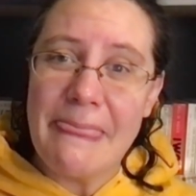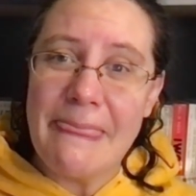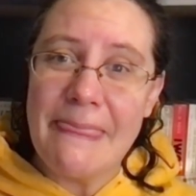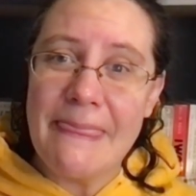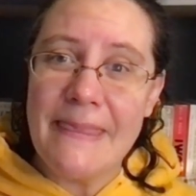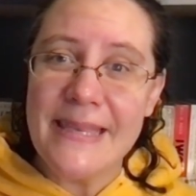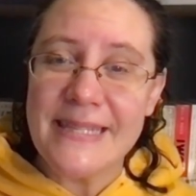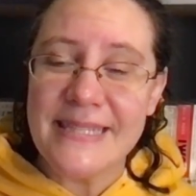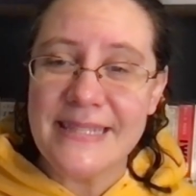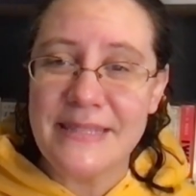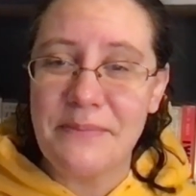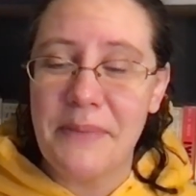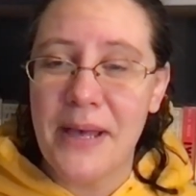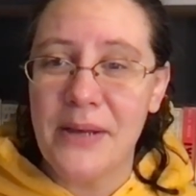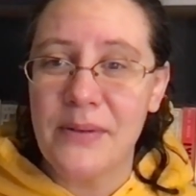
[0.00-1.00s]
this is
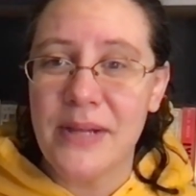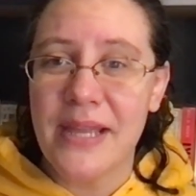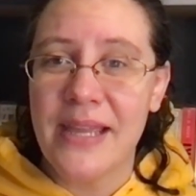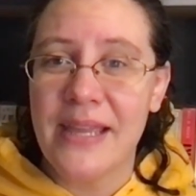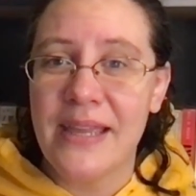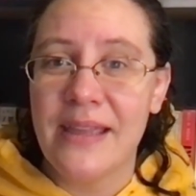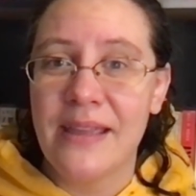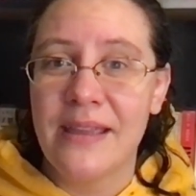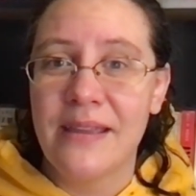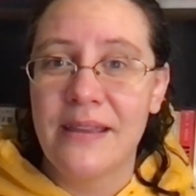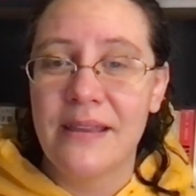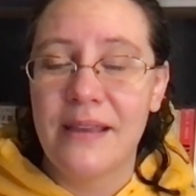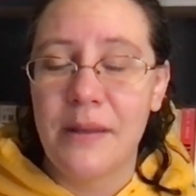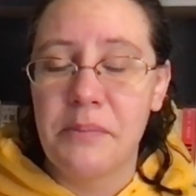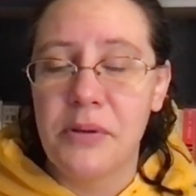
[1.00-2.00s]
about a
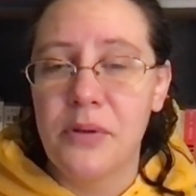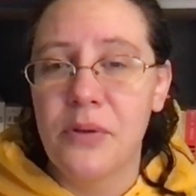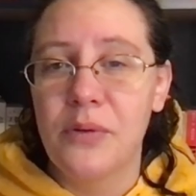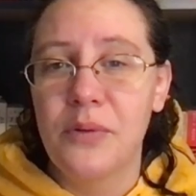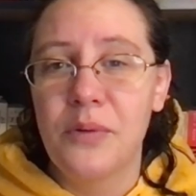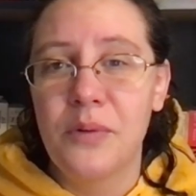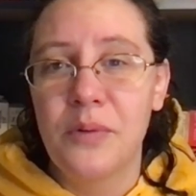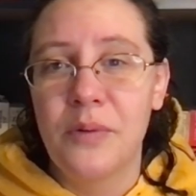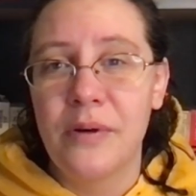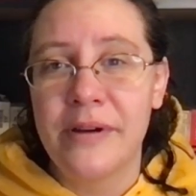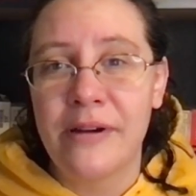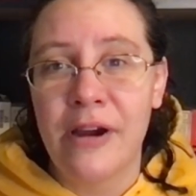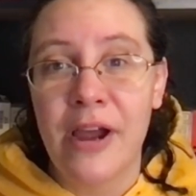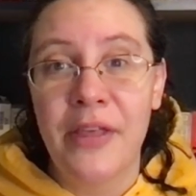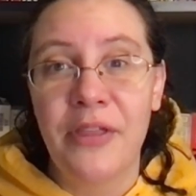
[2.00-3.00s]
couple who
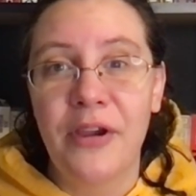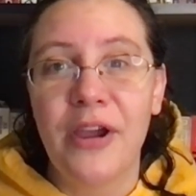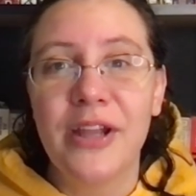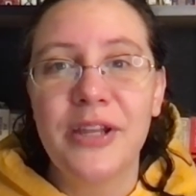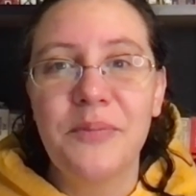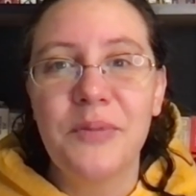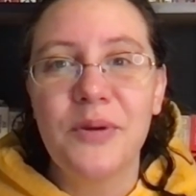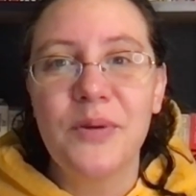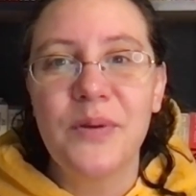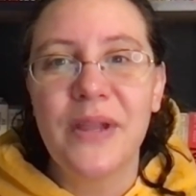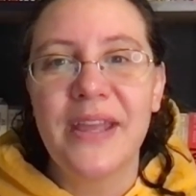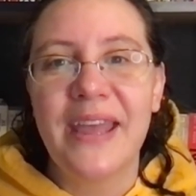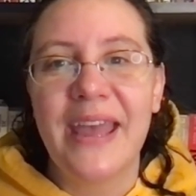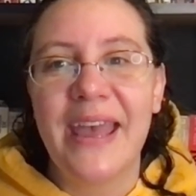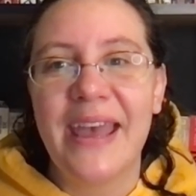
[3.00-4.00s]
are on their honeymoon